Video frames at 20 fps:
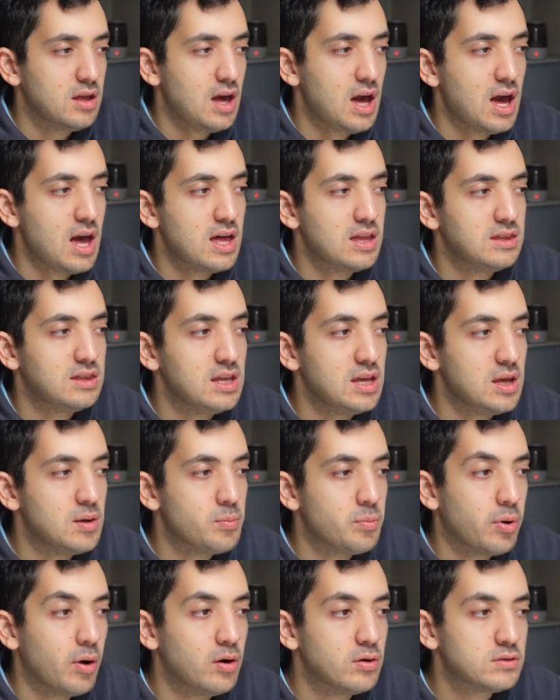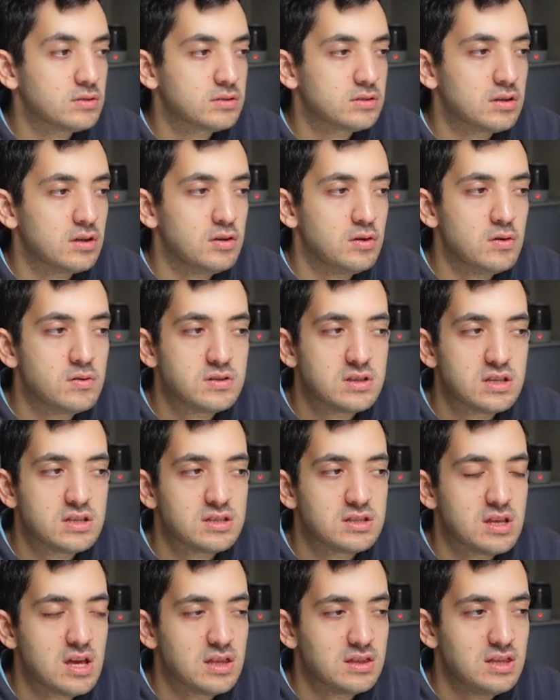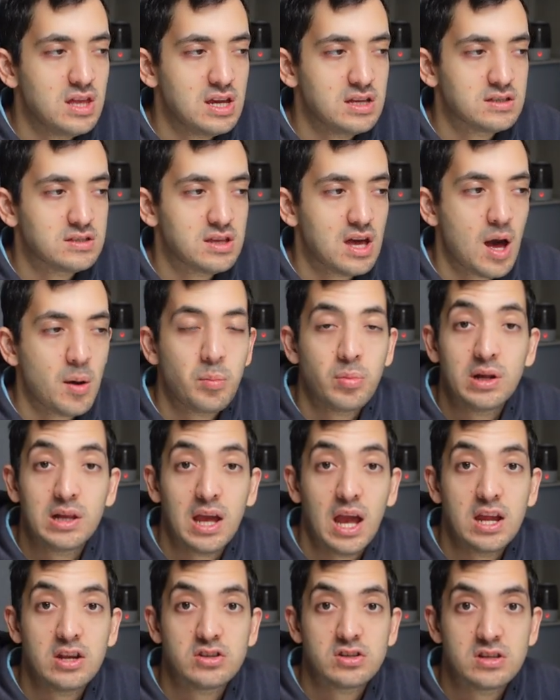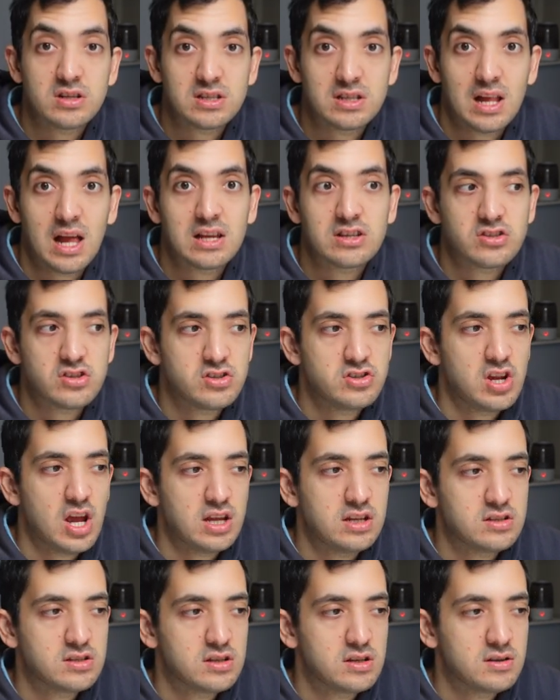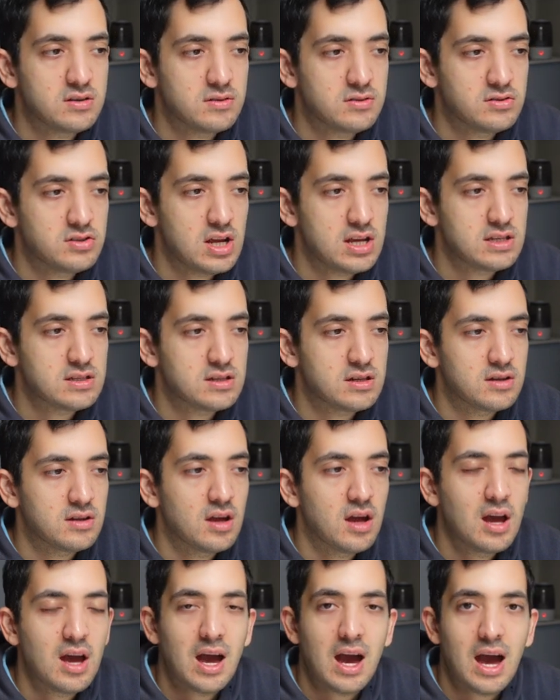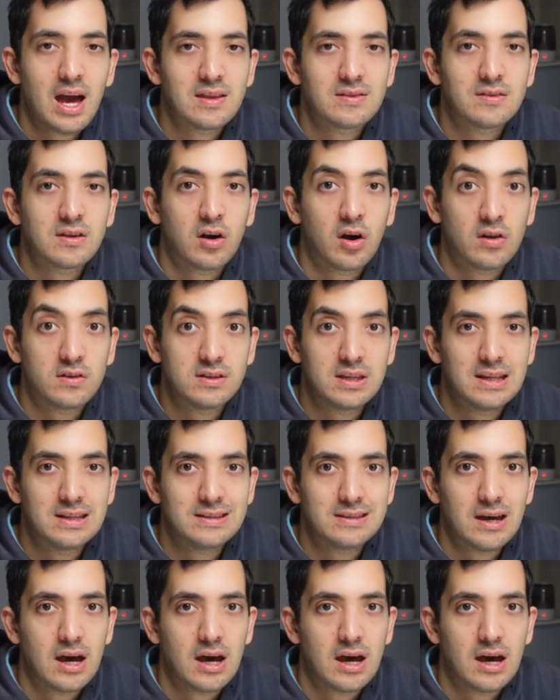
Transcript: And the post uses this application/JSON as the content